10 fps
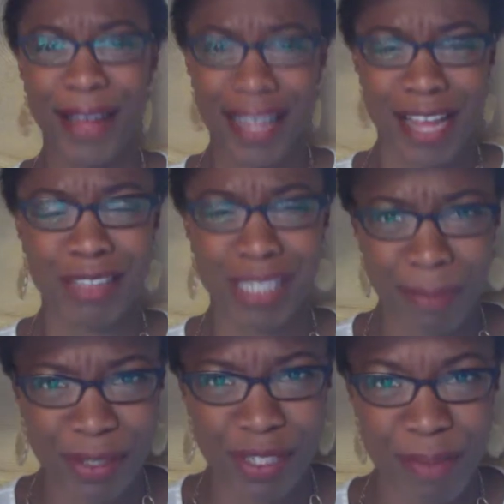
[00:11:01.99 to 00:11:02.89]
it was
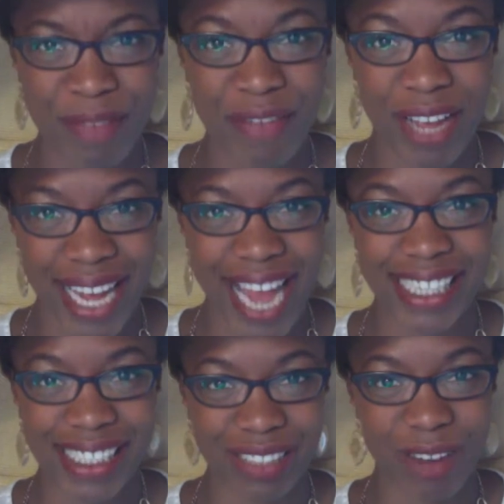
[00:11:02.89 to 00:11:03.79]
supposed to be
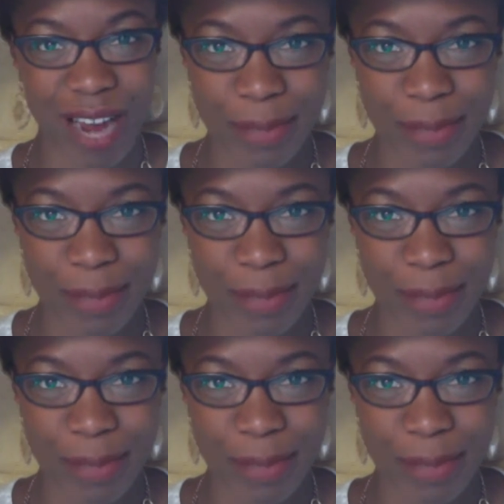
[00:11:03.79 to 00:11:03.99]
vacation, right?